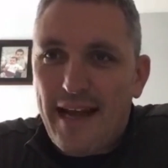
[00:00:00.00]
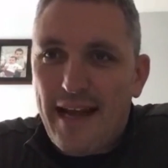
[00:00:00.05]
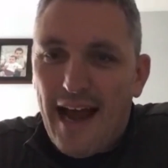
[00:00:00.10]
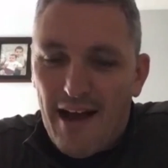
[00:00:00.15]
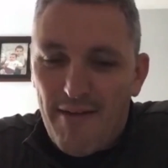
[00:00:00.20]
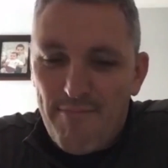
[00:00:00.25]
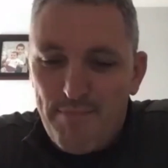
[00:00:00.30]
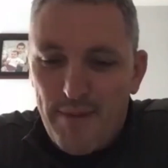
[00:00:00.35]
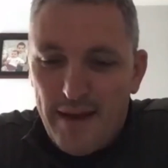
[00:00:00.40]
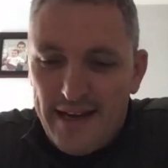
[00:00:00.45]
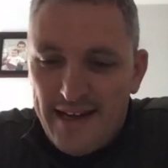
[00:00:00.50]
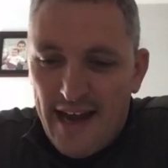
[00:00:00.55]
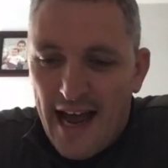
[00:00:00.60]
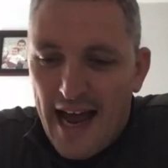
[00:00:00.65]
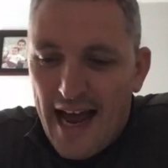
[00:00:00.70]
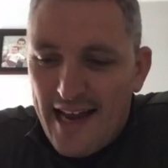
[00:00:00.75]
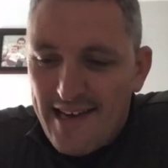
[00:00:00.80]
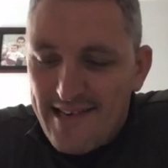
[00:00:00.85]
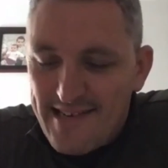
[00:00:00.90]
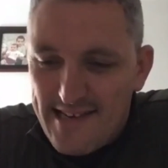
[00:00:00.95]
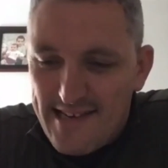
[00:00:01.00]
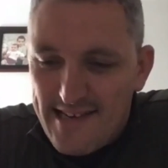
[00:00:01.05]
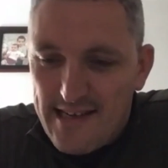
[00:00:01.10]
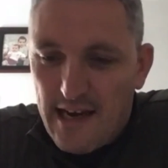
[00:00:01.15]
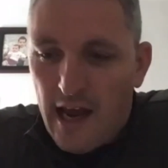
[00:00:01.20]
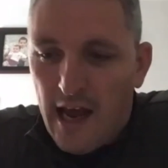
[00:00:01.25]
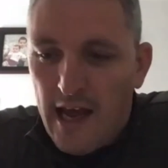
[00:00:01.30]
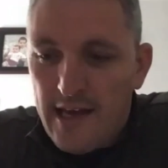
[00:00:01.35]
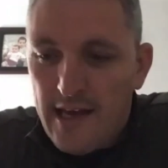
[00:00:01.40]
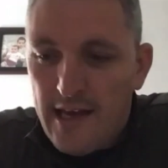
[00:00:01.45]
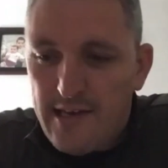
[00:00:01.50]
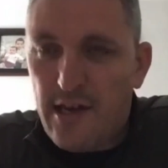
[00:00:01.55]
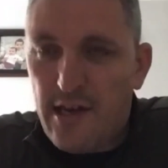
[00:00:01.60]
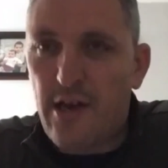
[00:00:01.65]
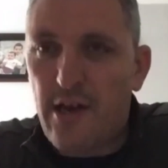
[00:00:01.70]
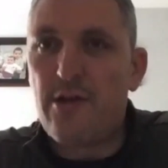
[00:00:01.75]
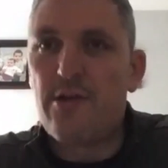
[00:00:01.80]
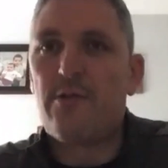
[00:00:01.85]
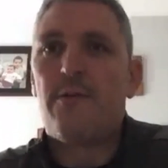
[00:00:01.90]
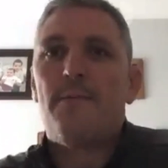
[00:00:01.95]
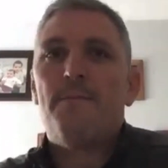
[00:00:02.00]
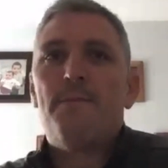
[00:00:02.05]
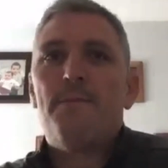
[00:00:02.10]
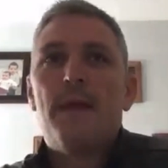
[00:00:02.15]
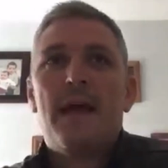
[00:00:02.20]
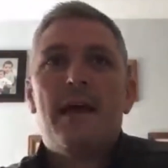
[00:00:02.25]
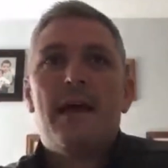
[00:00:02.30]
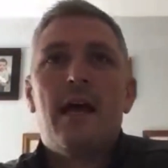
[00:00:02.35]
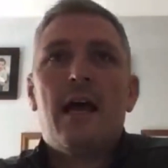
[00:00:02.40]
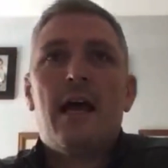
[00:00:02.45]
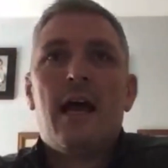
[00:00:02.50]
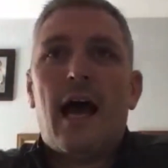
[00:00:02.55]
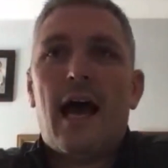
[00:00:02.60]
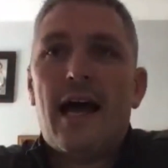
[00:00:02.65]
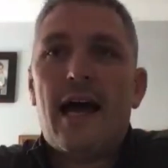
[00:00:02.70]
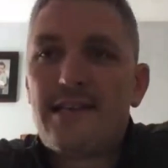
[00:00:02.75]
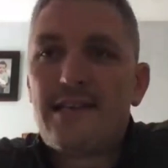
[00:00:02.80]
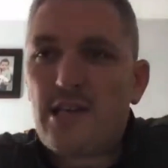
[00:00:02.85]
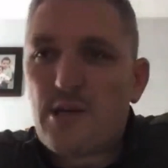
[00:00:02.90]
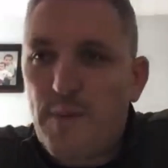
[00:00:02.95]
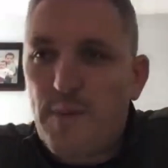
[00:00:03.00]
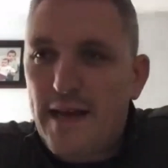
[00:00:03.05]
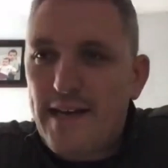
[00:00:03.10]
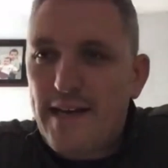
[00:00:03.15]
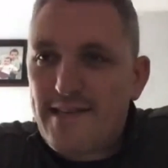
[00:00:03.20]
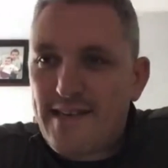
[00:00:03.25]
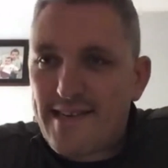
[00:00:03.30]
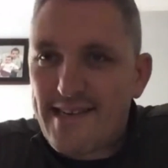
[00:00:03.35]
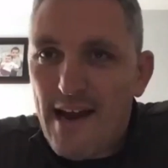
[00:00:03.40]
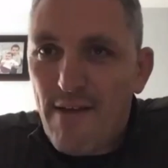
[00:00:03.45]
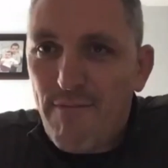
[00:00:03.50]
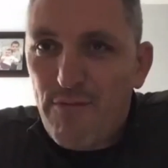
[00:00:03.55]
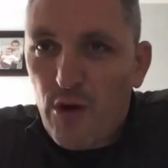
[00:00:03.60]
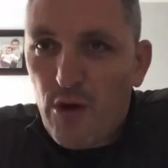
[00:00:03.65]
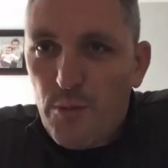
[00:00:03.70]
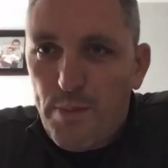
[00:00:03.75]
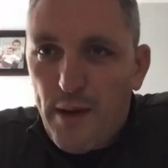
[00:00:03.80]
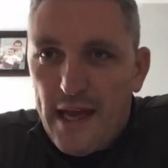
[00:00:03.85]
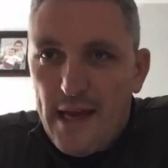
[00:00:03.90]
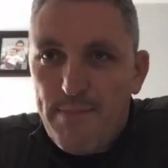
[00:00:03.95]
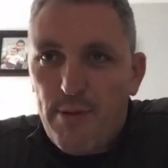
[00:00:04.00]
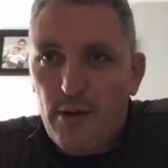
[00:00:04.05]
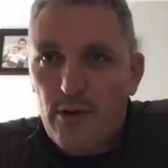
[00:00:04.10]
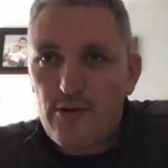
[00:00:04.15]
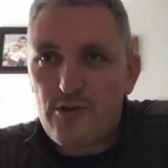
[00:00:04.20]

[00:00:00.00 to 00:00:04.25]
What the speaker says: I've been asked to speak to several people.